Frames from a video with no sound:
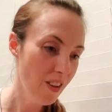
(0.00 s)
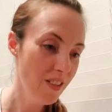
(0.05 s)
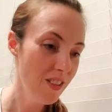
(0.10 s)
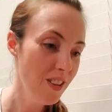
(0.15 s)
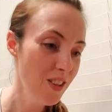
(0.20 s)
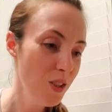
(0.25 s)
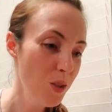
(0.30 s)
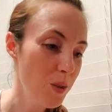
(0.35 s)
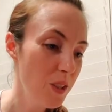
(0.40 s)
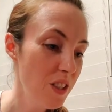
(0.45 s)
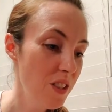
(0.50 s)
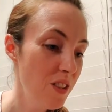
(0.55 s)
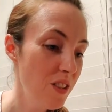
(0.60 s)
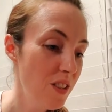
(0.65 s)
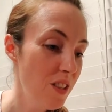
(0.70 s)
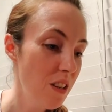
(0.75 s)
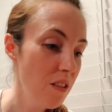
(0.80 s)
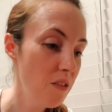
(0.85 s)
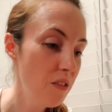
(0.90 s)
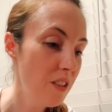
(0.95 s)
This one is
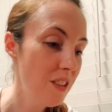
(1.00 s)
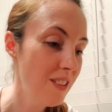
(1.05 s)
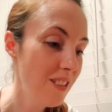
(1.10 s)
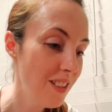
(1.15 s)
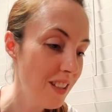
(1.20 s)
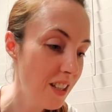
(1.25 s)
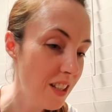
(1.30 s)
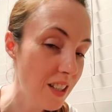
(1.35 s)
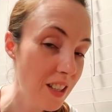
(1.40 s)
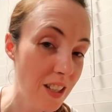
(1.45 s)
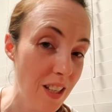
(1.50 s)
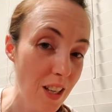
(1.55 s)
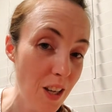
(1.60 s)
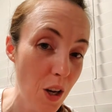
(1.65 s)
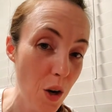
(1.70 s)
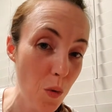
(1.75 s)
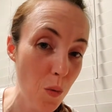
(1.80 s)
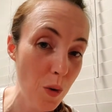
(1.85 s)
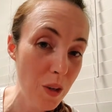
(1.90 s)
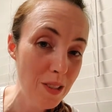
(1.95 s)
definitely going to get
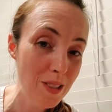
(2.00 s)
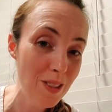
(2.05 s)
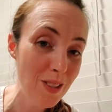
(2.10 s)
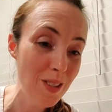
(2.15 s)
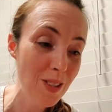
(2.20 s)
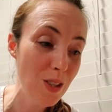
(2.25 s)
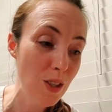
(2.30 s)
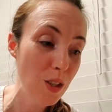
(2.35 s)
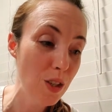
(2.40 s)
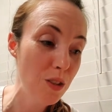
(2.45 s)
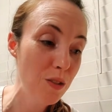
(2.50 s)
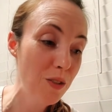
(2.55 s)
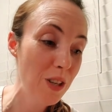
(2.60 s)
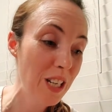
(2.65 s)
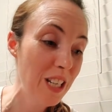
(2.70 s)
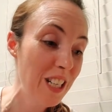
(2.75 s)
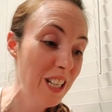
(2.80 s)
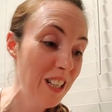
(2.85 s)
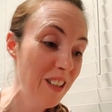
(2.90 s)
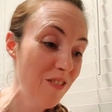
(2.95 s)
a one star
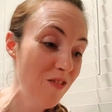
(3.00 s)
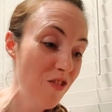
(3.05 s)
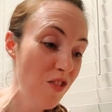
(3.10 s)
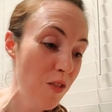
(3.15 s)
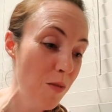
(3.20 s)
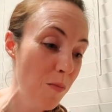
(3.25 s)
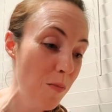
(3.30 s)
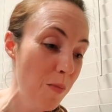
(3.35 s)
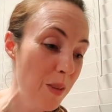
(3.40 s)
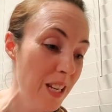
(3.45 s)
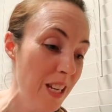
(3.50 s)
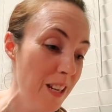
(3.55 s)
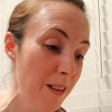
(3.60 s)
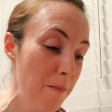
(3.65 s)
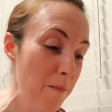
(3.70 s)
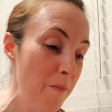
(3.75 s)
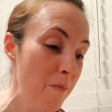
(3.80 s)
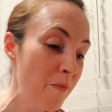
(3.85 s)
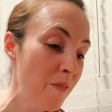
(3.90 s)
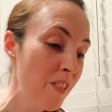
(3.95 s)
rating from me.
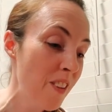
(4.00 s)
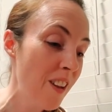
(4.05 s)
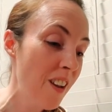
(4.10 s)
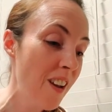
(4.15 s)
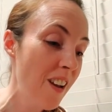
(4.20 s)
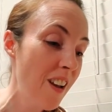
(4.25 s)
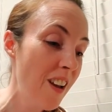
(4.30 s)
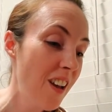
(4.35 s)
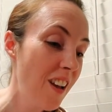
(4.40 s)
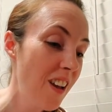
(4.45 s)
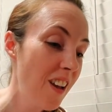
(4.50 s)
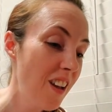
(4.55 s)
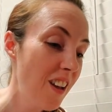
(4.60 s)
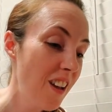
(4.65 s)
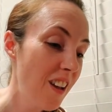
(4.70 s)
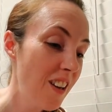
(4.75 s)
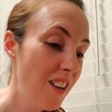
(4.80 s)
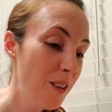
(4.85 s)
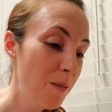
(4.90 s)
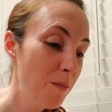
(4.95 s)

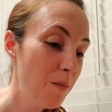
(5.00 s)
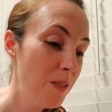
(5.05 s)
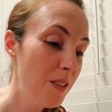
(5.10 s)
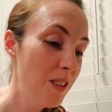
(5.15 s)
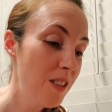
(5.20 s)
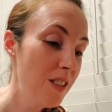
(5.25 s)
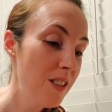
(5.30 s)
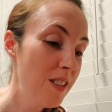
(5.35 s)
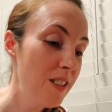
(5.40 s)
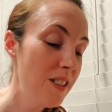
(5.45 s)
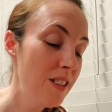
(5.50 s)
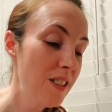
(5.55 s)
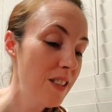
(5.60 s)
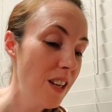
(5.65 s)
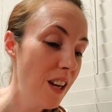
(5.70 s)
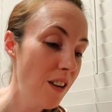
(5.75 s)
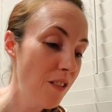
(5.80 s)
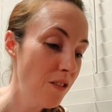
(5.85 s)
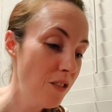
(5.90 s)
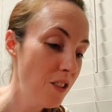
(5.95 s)
And I'm
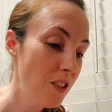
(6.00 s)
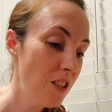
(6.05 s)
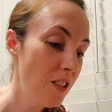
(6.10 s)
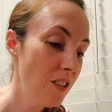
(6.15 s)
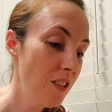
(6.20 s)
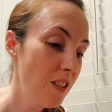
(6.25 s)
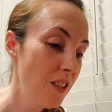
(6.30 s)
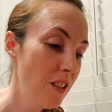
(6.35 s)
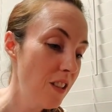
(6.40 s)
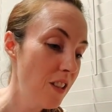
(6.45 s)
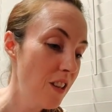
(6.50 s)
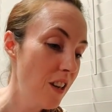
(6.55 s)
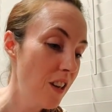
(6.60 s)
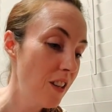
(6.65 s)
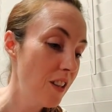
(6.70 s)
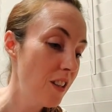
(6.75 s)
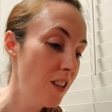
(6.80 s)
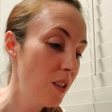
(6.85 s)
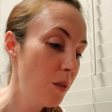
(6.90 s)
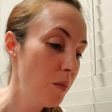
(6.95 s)
definitely
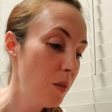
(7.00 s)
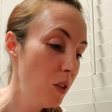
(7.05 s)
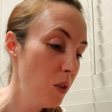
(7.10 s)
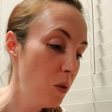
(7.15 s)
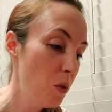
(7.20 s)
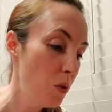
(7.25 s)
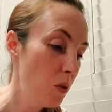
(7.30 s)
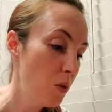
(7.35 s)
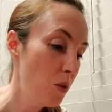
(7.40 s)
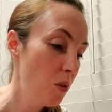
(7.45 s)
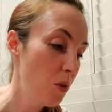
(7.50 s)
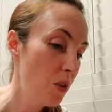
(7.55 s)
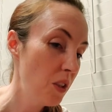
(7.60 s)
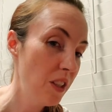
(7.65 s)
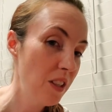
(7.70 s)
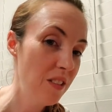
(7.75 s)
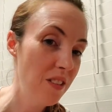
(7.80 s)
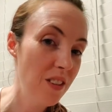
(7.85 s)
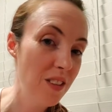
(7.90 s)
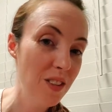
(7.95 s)
not going to be
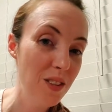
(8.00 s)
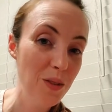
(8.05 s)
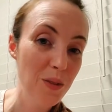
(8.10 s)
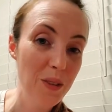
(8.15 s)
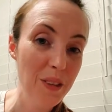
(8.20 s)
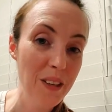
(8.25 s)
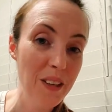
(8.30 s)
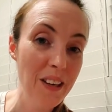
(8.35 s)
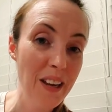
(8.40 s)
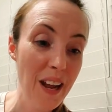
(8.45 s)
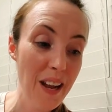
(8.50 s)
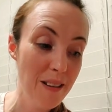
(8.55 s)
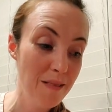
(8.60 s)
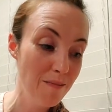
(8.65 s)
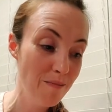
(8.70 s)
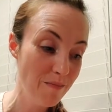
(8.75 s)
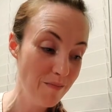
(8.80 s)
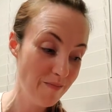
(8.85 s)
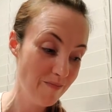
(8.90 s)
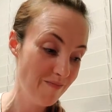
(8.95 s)
ordering this one
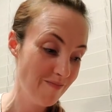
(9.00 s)
again.